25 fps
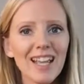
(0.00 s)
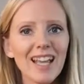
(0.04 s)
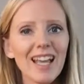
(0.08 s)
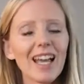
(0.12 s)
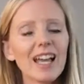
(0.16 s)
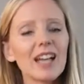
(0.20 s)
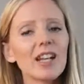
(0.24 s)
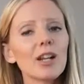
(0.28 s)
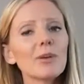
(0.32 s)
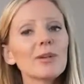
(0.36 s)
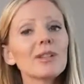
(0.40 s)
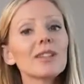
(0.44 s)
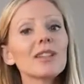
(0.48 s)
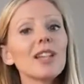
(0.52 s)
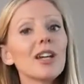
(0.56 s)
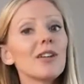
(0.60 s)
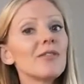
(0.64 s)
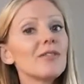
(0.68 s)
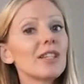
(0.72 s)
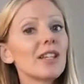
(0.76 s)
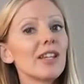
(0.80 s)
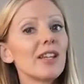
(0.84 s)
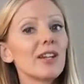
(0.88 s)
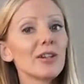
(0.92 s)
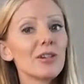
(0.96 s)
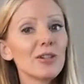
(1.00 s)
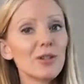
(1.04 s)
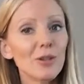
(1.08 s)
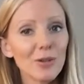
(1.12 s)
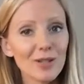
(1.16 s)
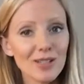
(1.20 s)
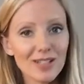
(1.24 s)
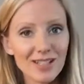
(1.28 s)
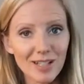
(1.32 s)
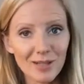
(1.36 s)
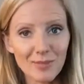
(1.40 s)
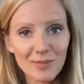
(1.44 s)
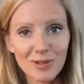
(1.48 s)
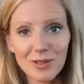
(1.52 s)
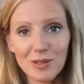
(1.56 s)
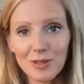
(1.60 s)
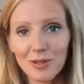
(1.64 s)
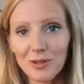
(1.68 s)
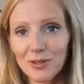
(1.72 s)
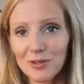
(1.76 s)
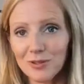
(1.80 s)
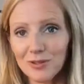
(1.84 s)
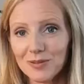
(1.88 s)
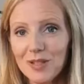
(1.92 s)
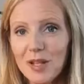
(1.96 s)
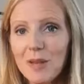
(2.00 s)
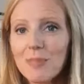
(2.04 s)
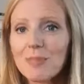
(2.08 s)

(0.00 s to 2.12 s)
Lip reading: and I would love to hear your tips too.